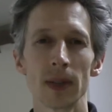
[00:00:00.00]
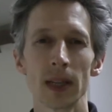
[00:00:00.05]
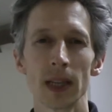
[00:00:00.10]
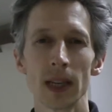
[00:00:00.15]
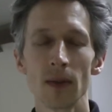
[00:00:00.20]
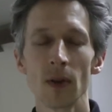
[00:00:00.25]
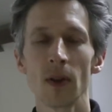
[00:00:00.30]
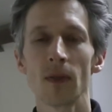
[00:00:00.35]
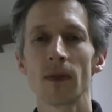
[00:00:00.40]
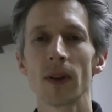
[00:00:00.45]

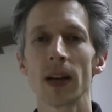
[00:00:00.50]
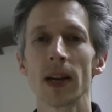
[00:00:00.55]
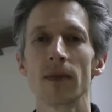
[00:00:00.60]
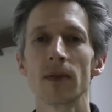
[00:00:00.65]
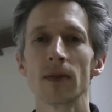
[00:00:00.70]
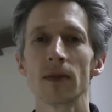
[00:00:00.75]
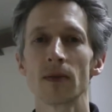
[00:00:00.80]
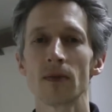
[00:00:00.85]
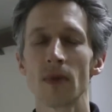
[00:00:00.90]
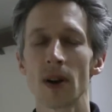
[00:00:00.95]
give you a flavour
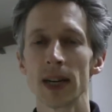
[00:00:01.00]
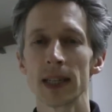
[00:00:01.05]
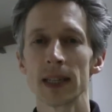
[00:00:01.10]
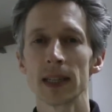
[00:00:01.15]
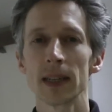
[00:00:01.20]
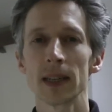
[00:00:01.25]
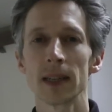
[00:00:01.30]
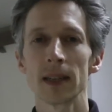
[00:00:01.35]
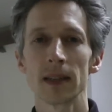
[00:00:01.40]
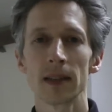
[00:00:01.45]
of the
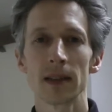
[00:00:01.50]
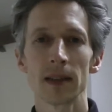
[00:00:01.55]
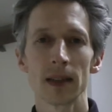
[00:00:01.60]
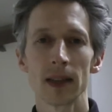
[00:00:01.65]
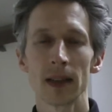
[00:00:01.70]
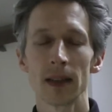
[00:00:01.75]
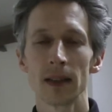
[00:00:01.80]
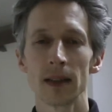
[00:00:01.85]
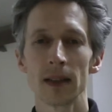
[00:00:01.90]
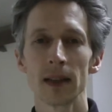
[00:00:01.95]
writing,
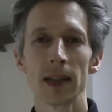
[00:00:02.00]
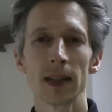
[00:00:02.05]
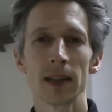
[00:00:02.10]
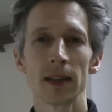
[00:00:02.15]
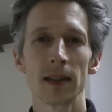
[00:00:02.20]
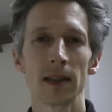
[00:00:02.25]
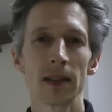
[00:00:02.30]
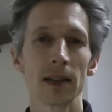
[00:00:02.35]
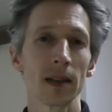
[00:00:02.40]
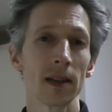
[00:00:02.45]

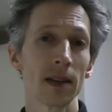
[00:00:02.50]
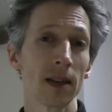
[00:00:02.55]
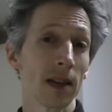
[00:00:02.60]
and